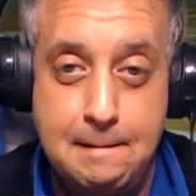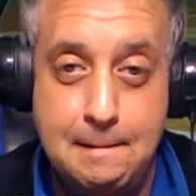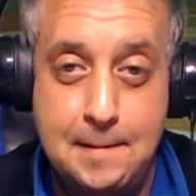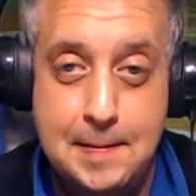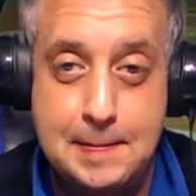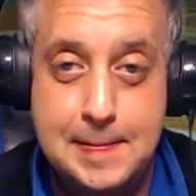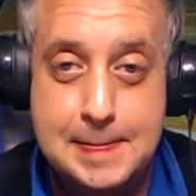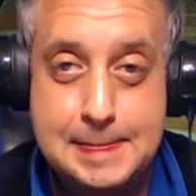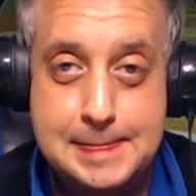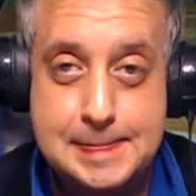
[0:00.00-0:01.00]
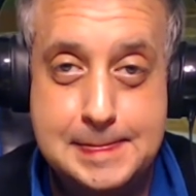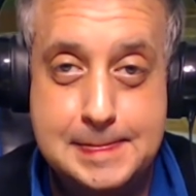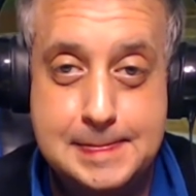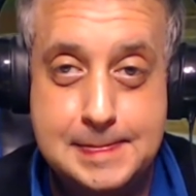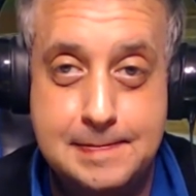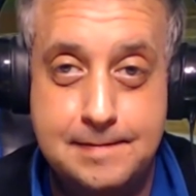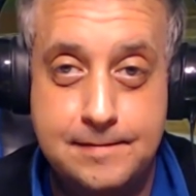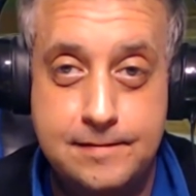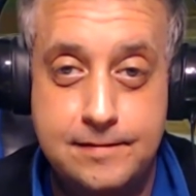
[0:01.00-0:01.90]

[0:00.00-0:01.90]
Nothing is said.